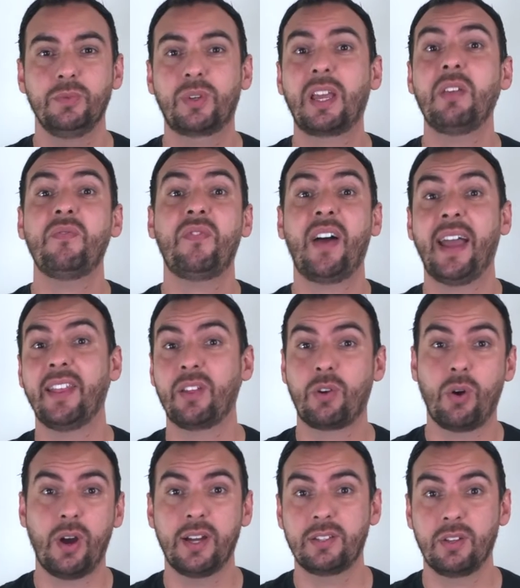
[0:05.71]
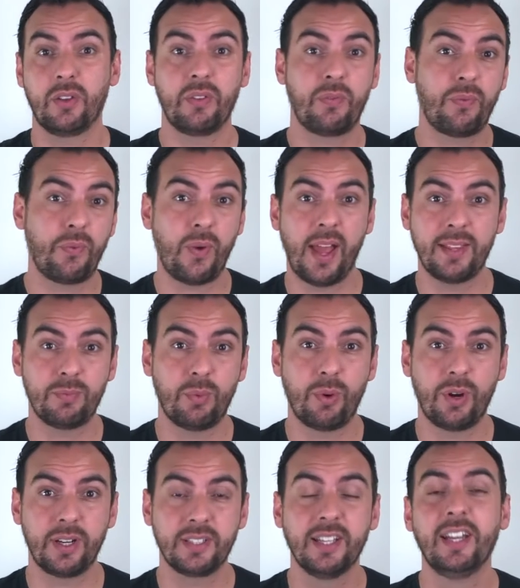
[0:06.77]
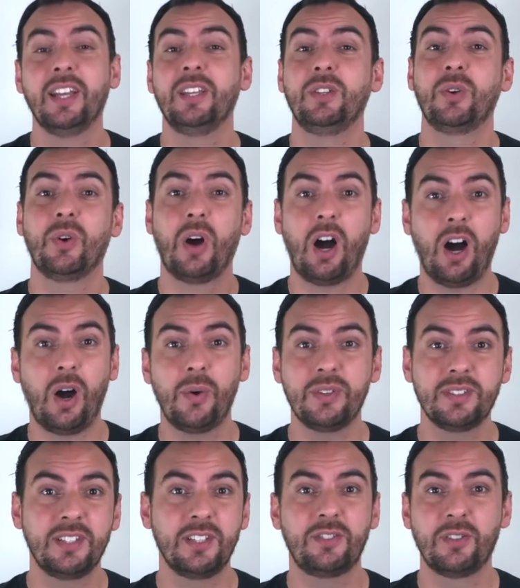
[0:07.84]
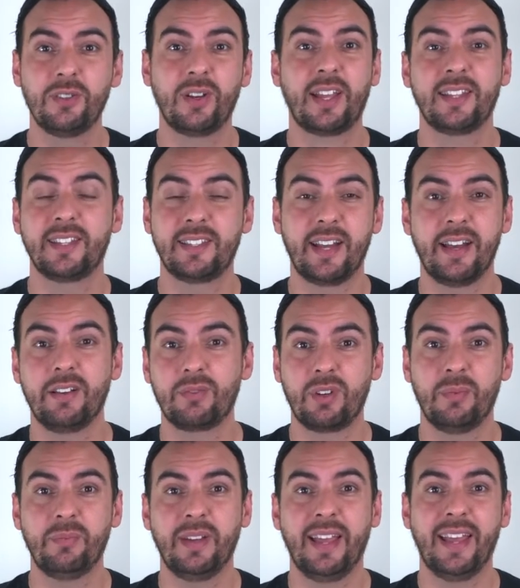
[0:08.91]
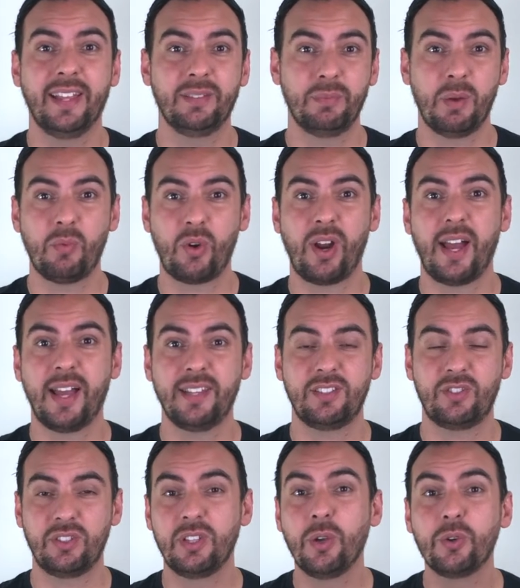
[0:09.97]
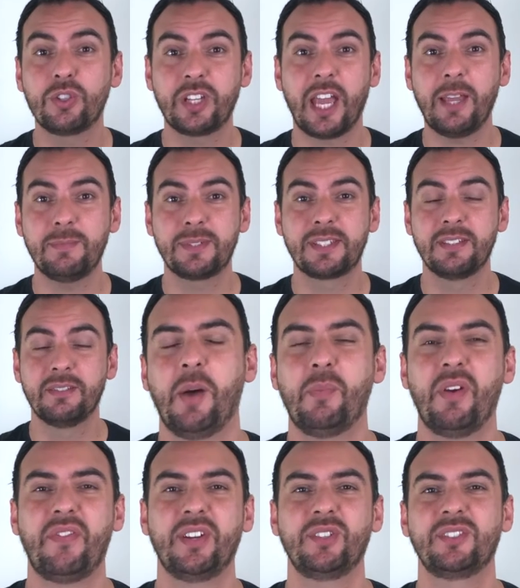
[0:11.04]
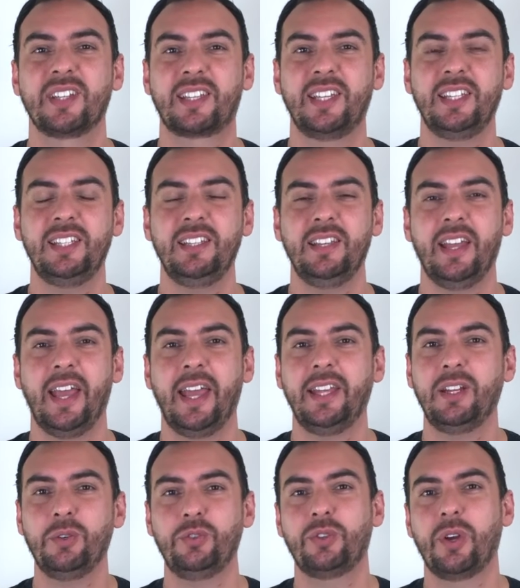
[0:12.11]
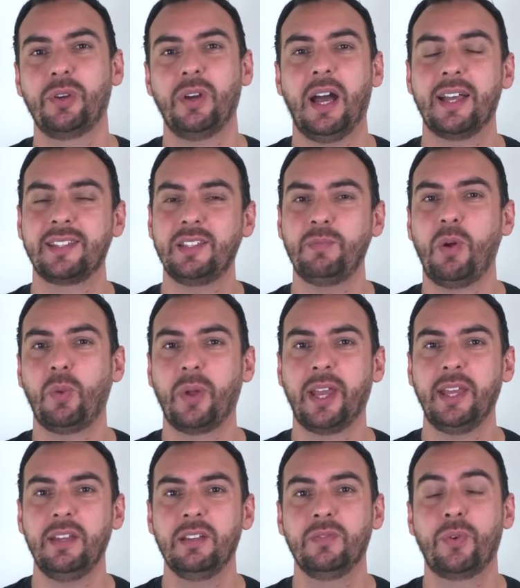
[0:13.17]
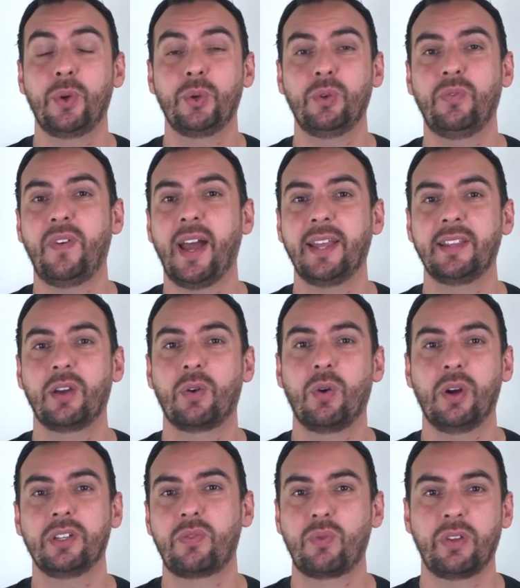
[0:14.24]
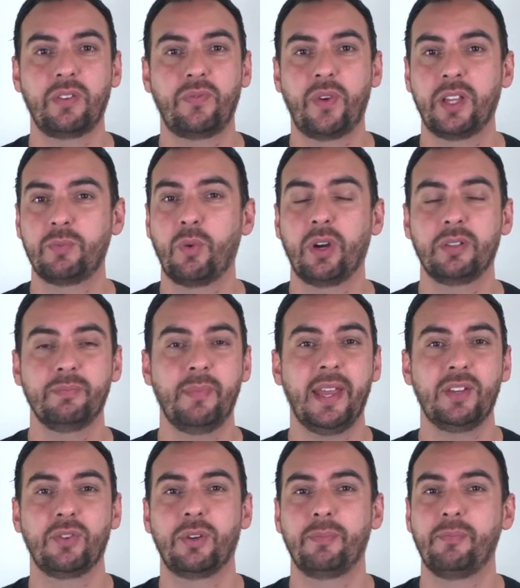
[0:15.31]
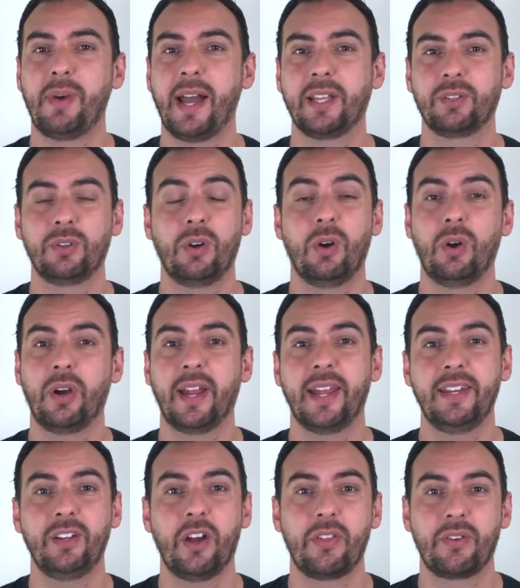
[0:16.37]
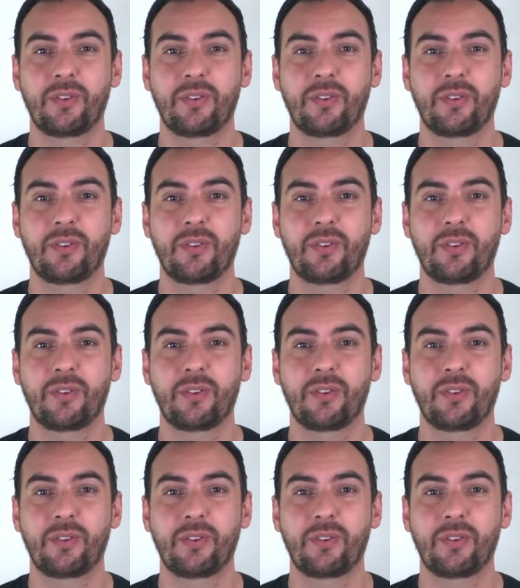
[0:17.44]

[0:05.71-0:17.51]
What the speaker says: You can't find the chords on the fretboard. You always need to look at the diagram and memorize new shapes. I'm Everton Zaquini, and I'll show you a simple way for you to find the chords throughout the fretboard, major, minor, or any other